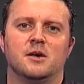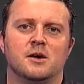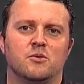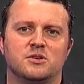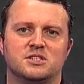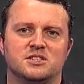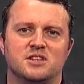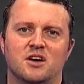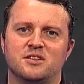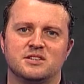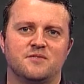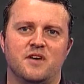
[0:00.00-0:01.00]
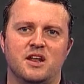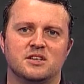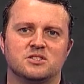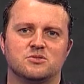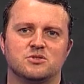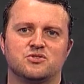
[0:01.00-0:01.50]
which is no disadvantage
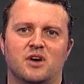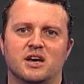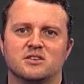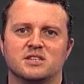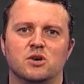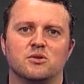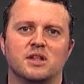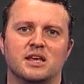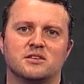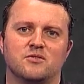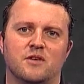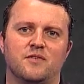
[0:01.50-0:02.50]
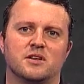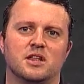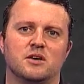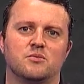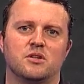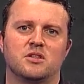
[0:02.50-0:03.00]
to Australia because he'll link terrifically
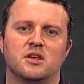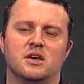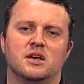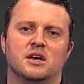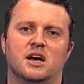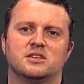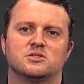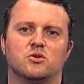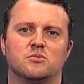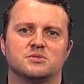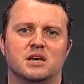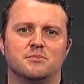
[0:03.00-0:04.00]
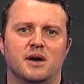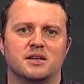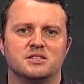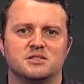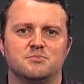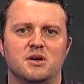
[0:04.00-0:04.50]
with Storm
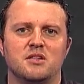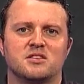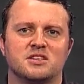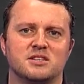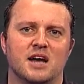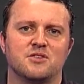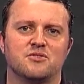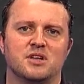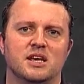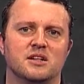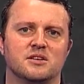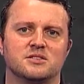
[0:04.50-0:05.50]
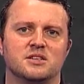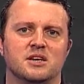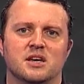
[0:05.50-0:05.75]
teammates Smith, Slater and Inglis,